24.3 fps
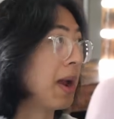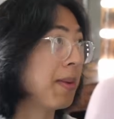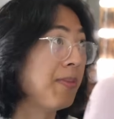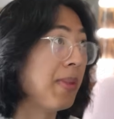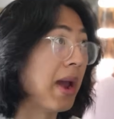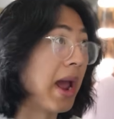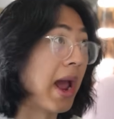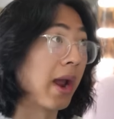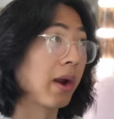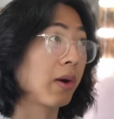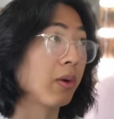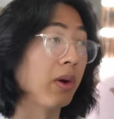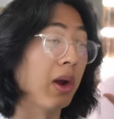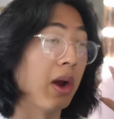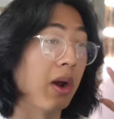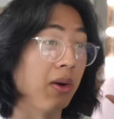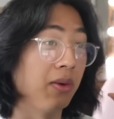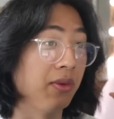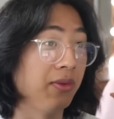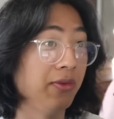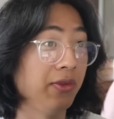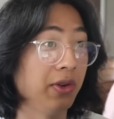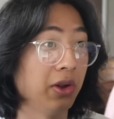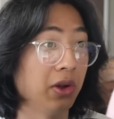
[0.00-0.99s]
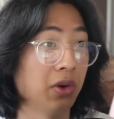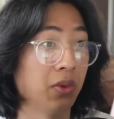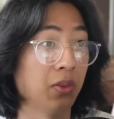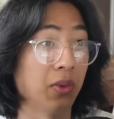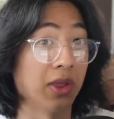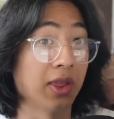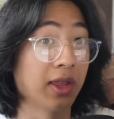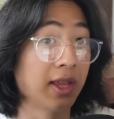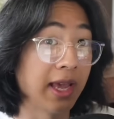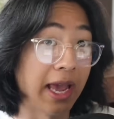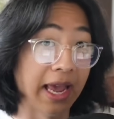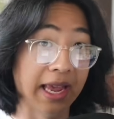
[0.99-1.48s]
background filled
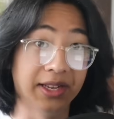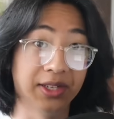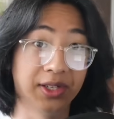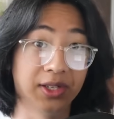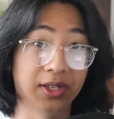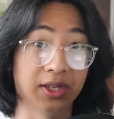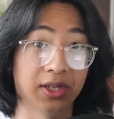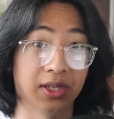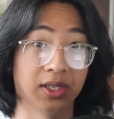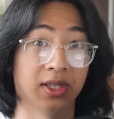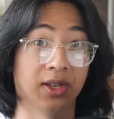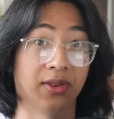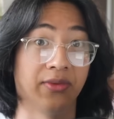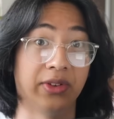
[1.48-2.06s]
with cases of